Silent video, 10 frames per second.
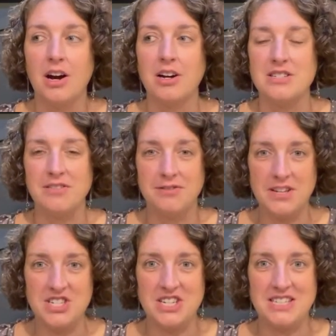are
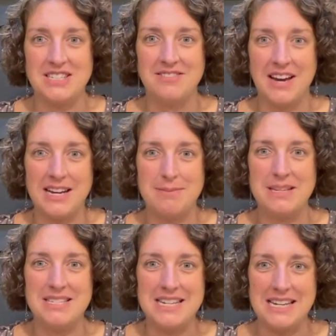deficient in
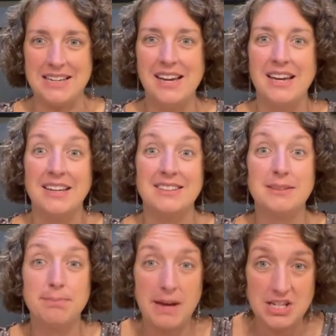vitamin D,
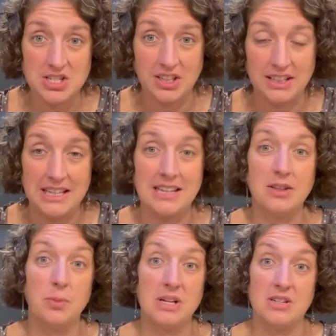especially in
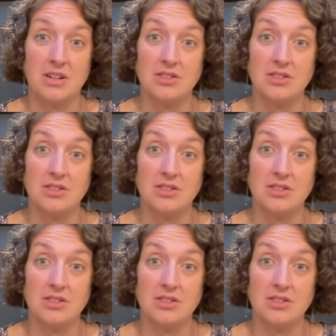the winter.